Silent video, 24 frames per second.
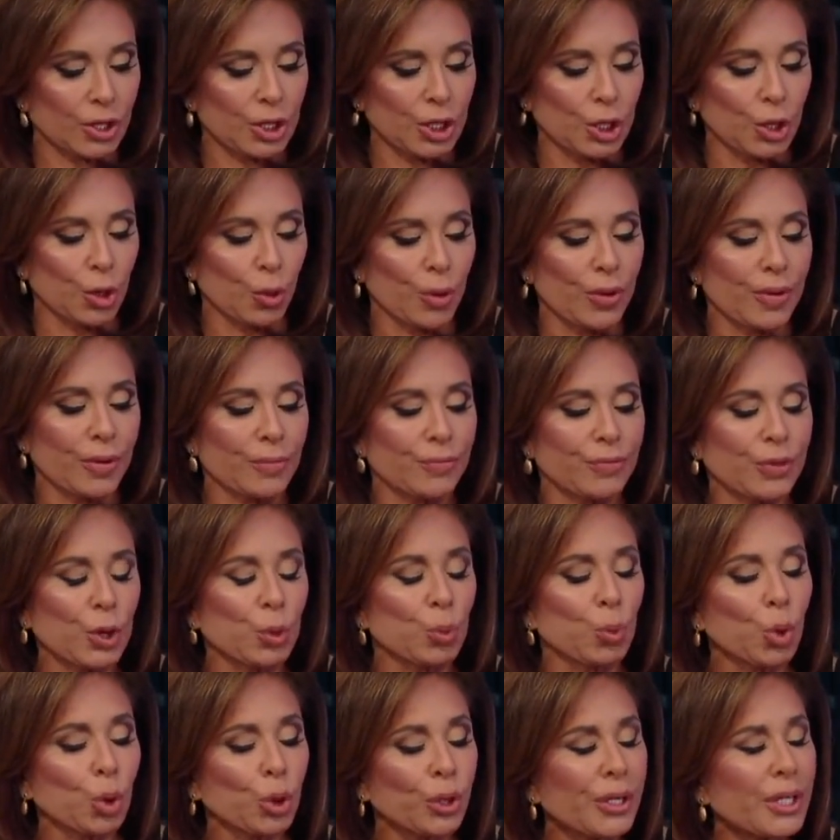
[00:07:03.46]
you know, if they're
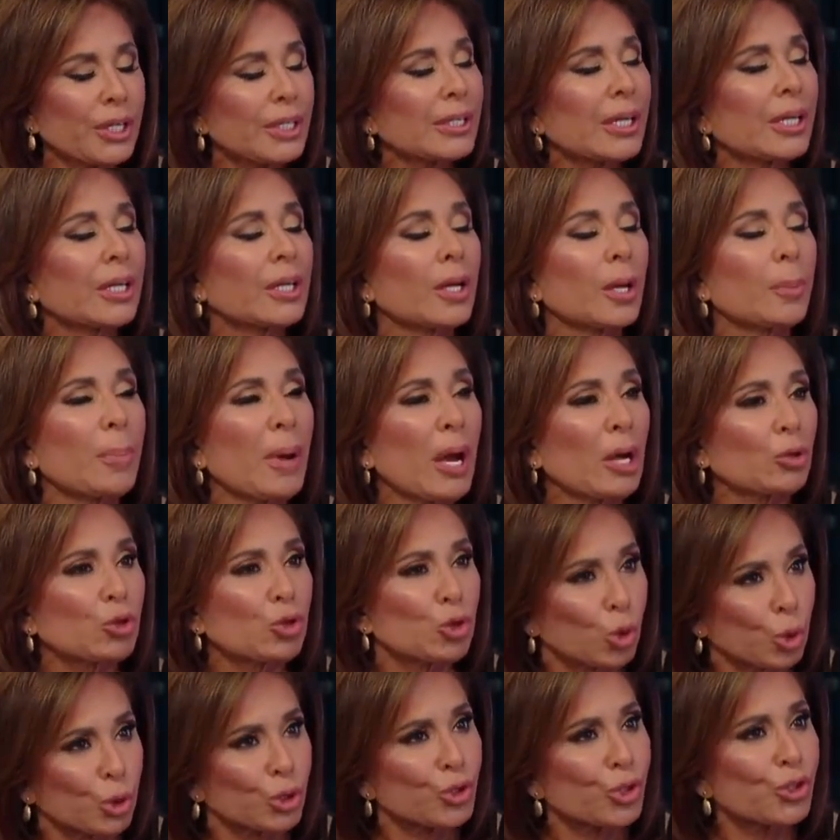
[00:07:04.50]
worried about
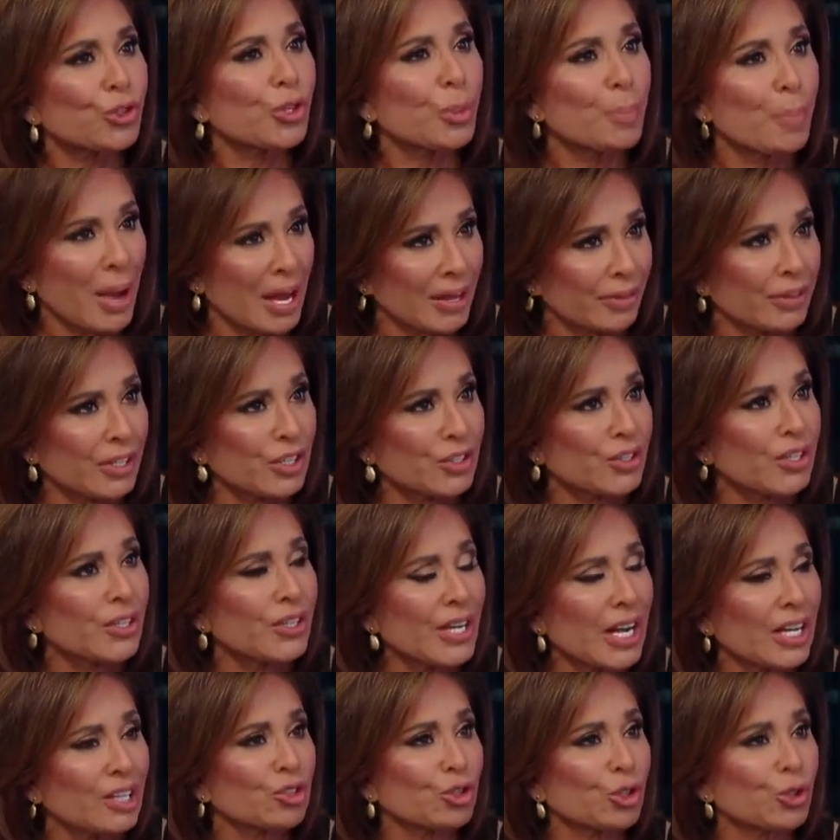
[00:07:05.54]
sources and methods and
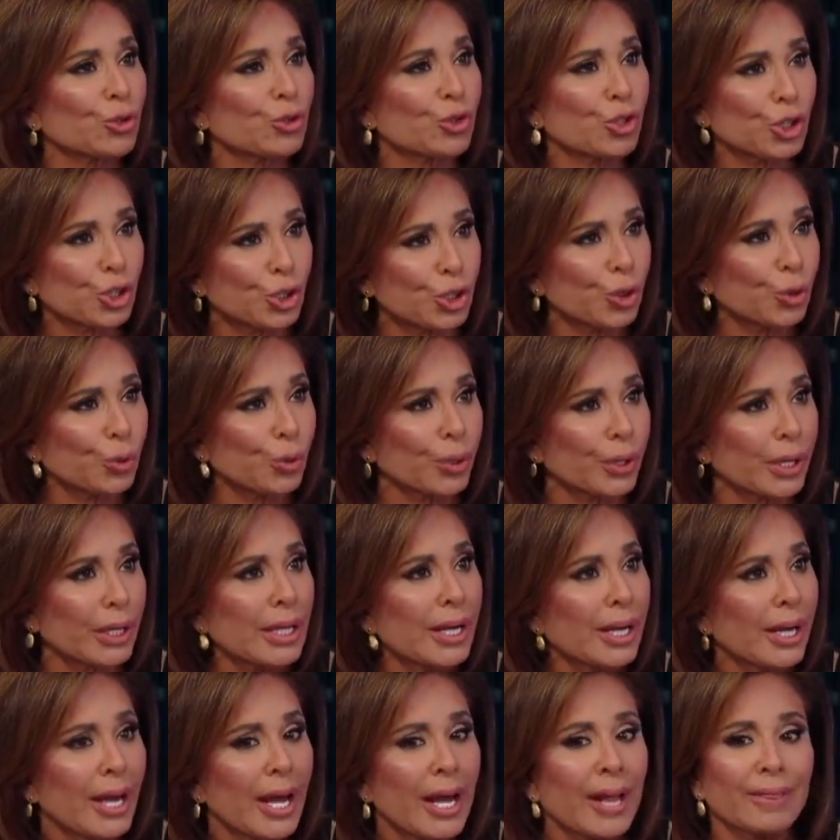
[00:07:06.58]
national security,
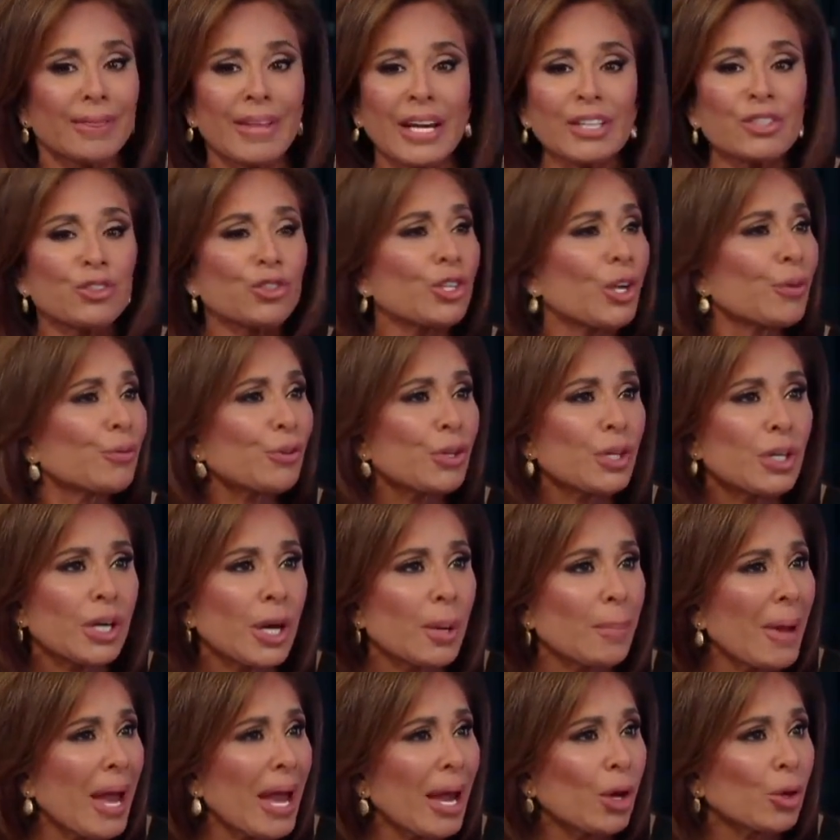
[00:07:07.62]
that stuff can
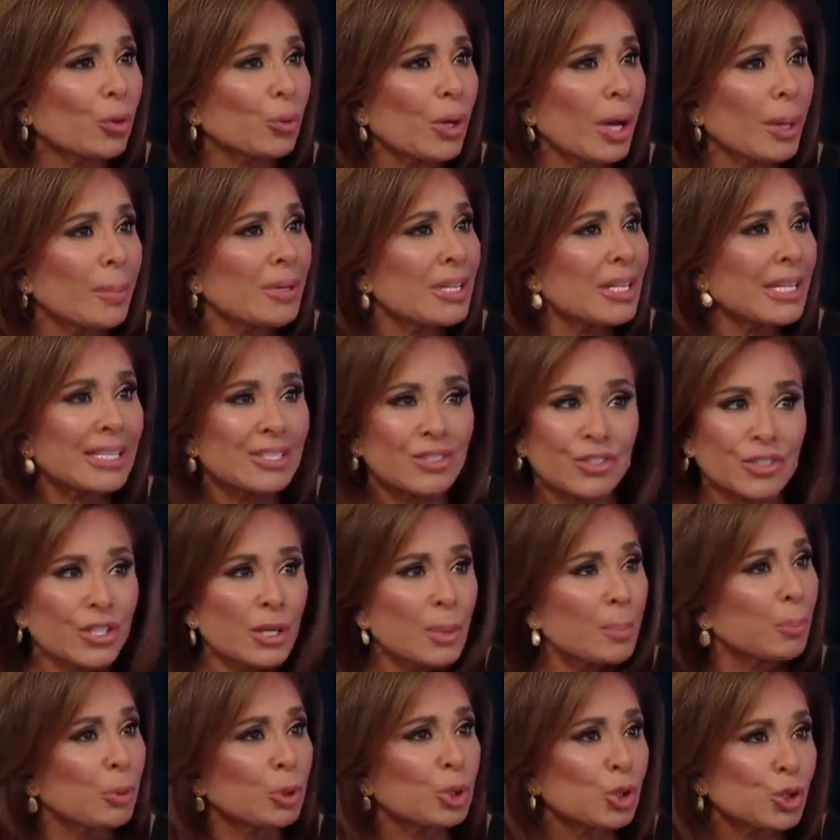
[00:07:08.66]
come out. I mean, that's
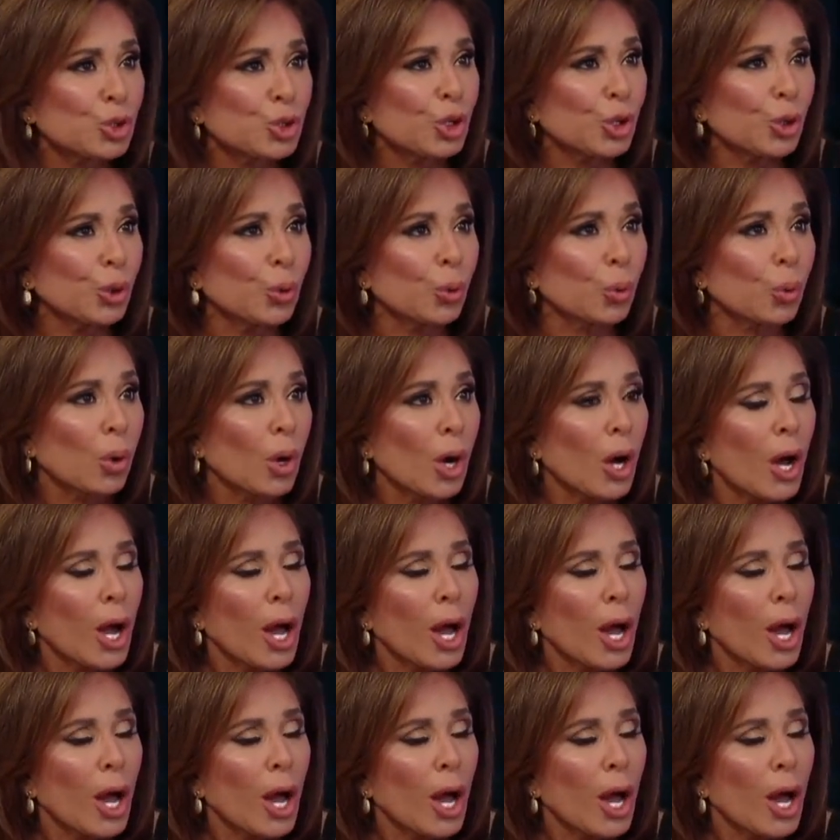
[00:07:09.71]
simple to do.